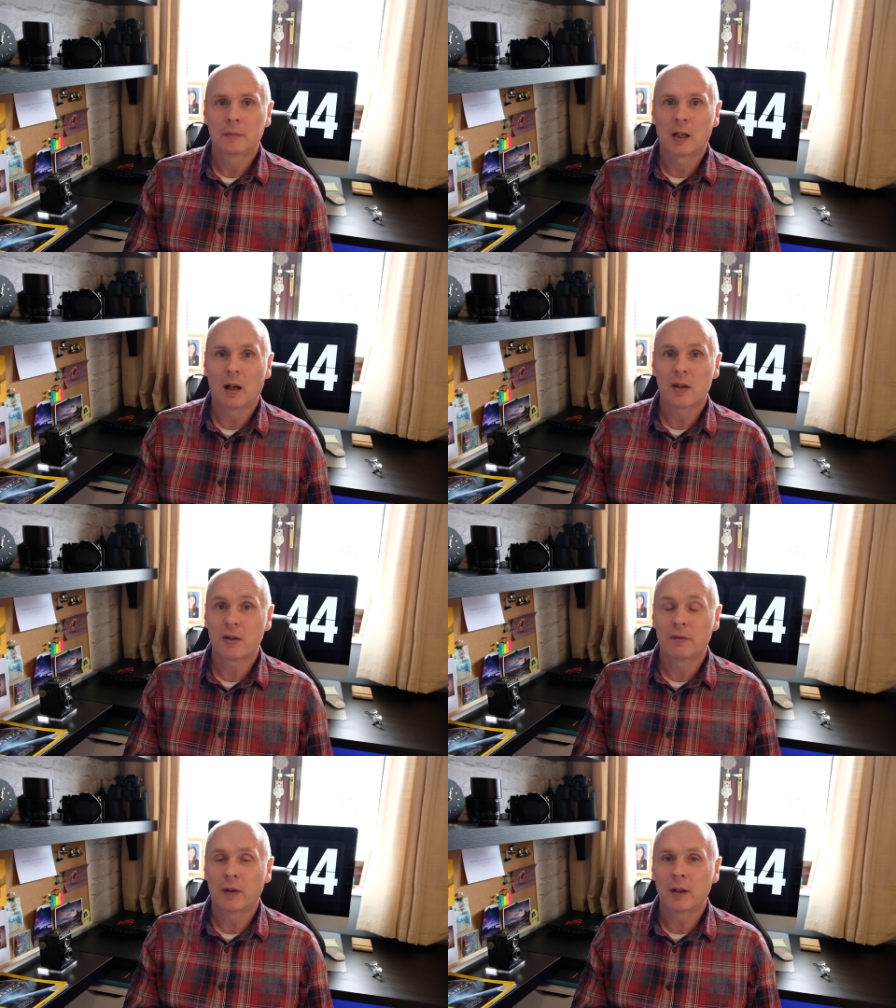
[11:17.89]
glass
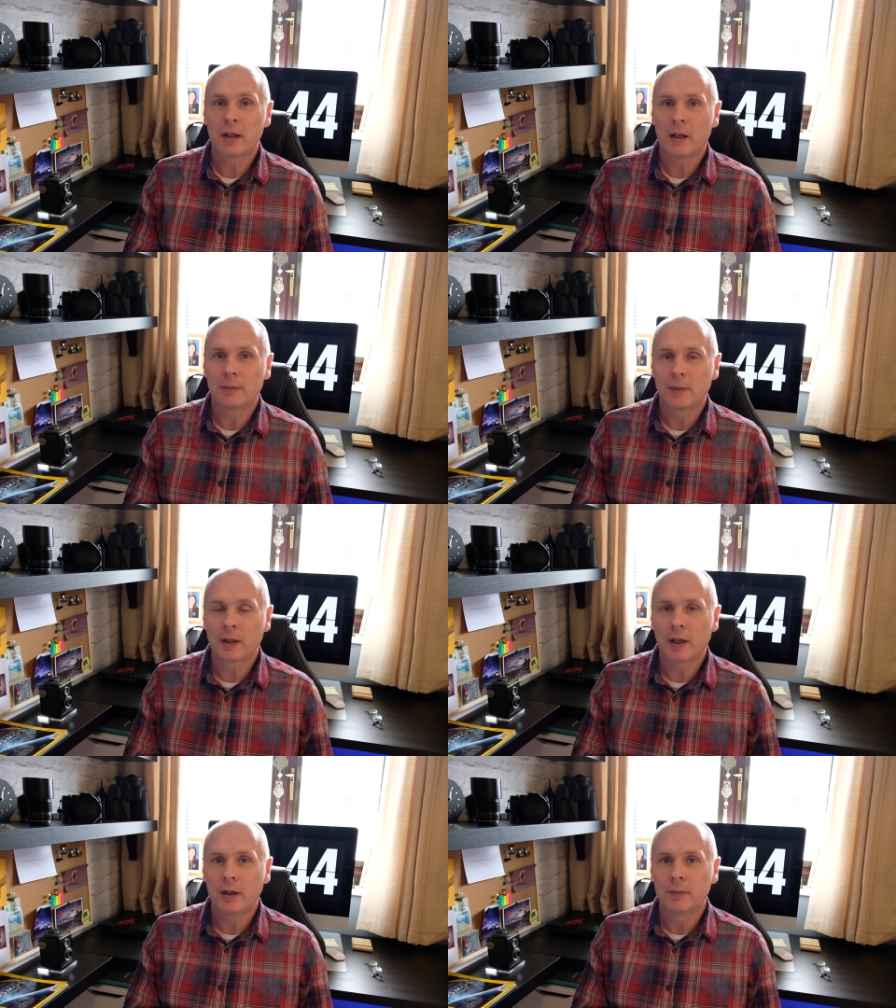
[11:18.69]
in front of that
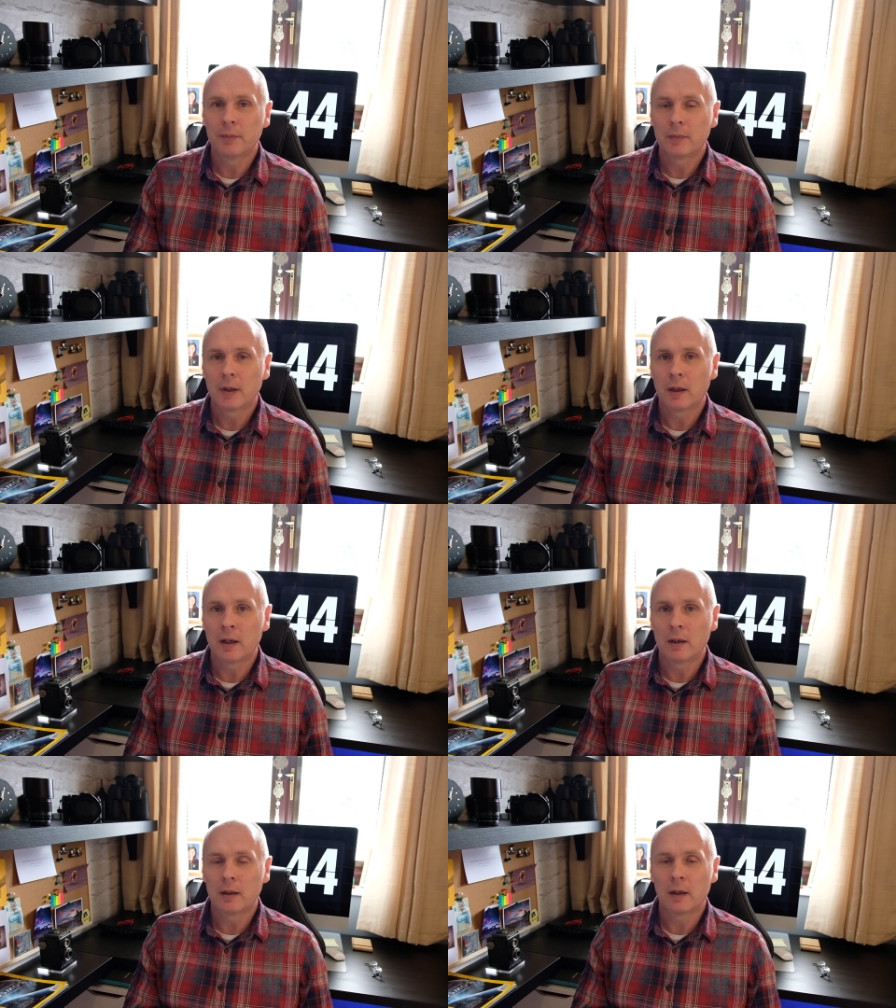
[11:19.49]
again,
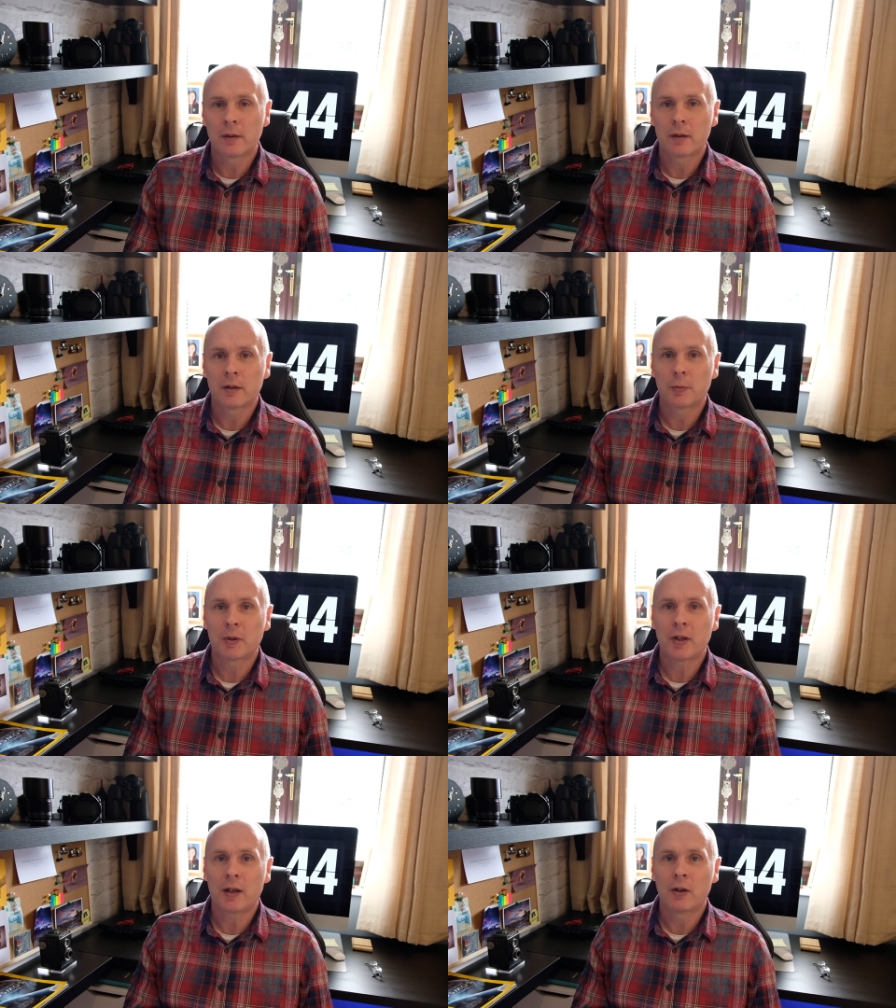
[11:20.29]
uh, other than to
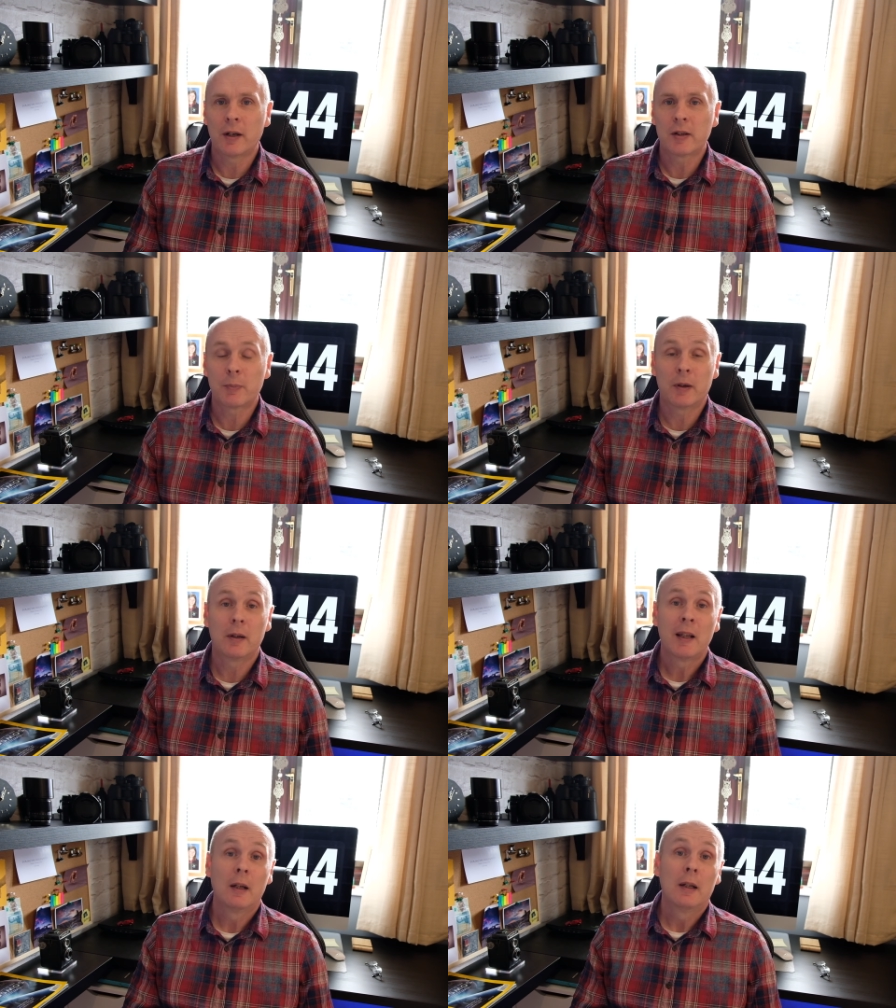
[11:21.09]
protect your lens? But